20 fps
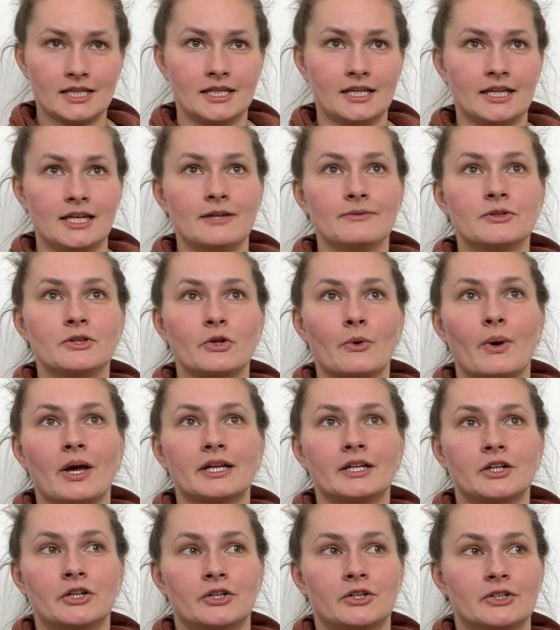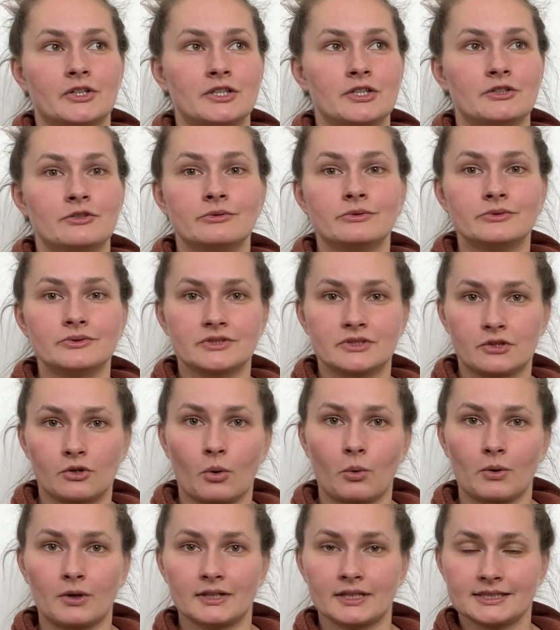even though I could use
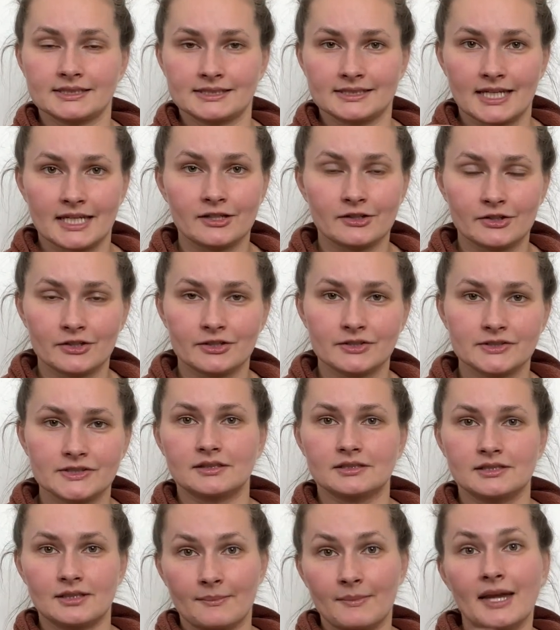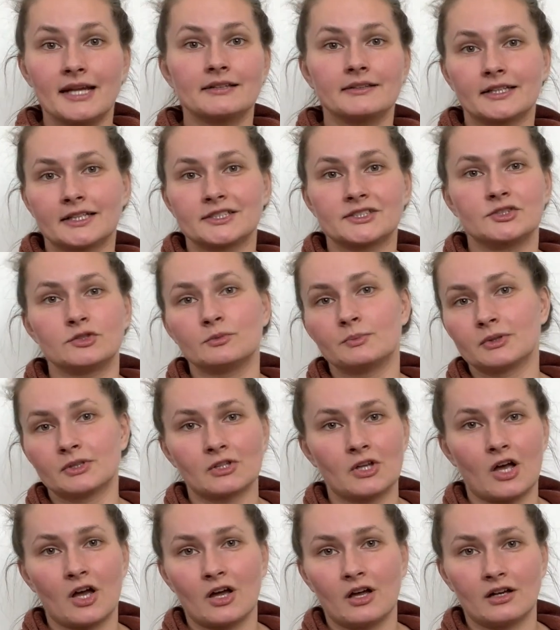cord extenders to make like a super
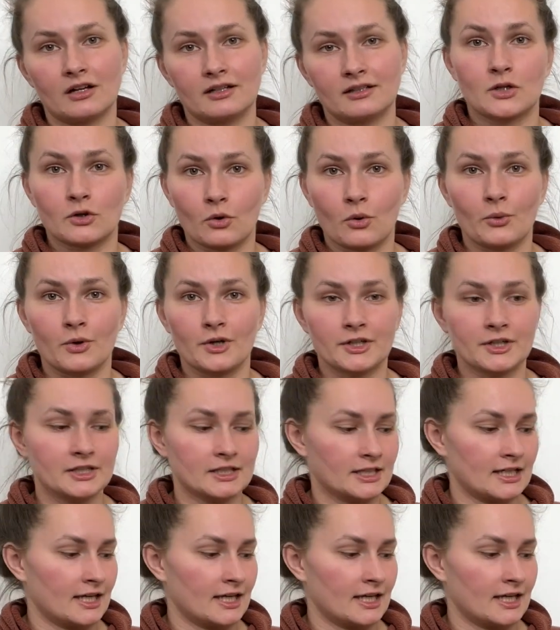long cord,